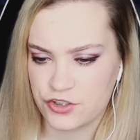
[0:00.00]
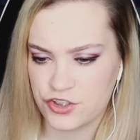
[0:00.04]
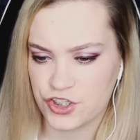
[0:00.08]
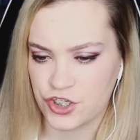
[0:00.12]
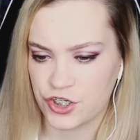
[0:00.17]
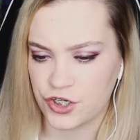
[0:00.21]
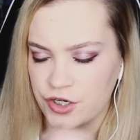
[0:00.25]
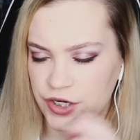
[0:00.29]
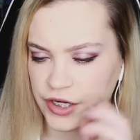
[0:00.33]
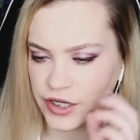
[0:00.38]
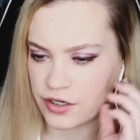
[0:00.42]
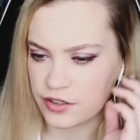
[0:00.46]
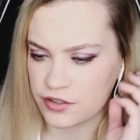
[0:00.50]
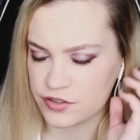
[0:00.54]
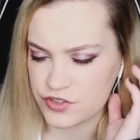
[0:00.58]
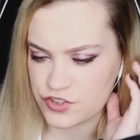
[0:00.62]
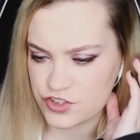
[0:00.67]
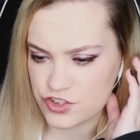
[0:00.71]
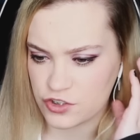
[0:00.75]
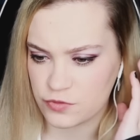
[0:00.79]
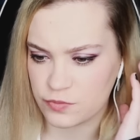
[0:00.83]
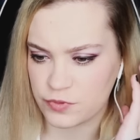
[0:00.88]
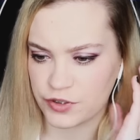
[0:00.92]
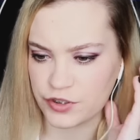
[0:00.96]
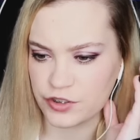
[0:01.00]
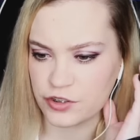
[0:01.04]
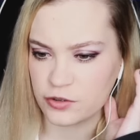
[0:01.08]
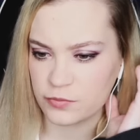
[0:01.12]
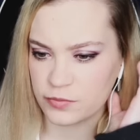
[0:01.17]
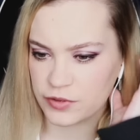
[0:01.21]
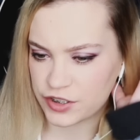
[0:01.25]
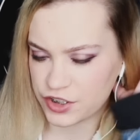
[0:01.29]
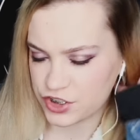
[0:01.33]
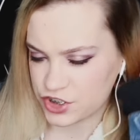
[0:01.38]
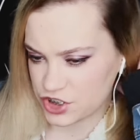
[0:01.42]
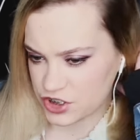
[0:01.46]
turning on Supergirl
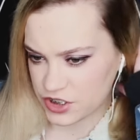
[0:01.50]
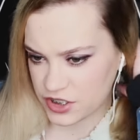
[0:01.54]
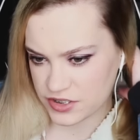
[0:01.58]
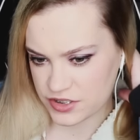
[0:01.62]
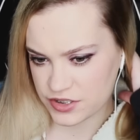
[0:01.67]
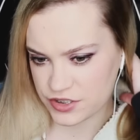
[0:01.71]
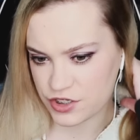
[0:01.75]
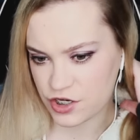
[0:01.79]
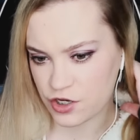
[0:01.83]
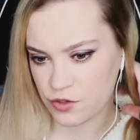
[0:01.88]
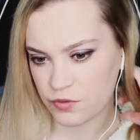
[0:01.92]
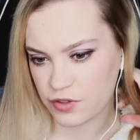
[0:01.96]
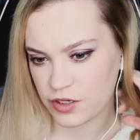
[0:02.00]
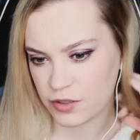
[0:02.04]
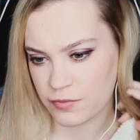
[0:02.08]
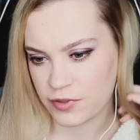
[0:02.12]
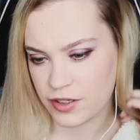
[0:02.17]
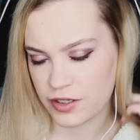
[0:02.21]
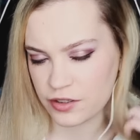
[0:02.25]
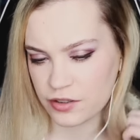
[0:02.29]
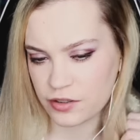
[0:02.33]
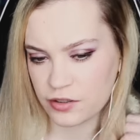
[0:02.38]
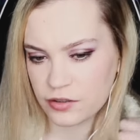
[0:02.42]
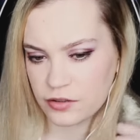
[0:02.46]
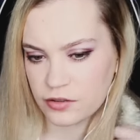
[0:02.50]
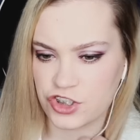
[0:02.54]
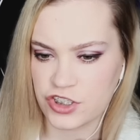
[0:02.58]
because she doesn't know any better.